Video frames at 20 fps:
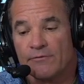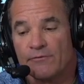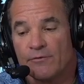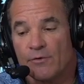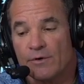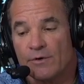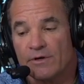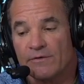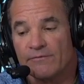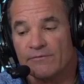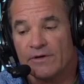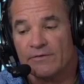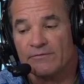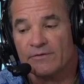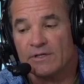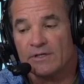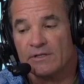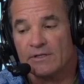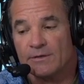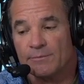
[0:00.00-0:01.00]
40 and
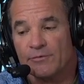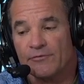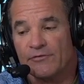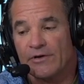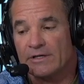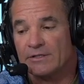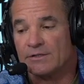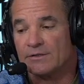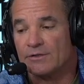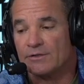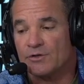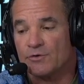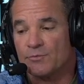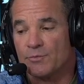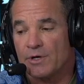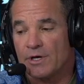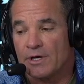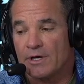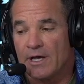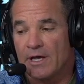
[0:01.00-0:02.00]
50 in the perfection
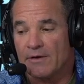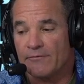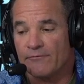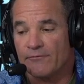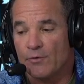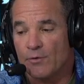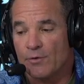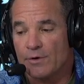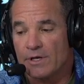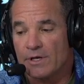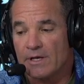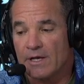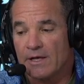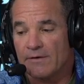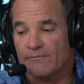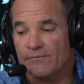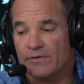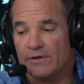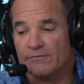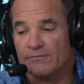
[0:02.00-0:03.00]
loop, and 40
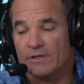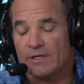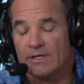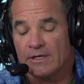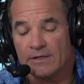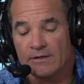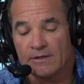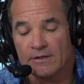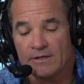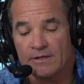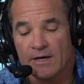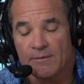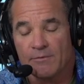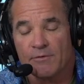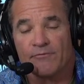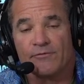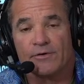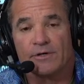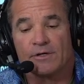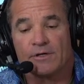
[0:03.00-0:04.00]
and 50 in the
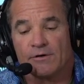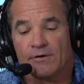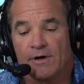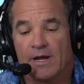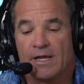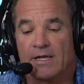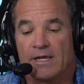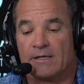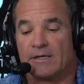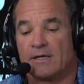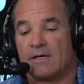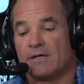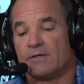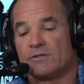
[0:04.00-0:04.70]
double figure eight.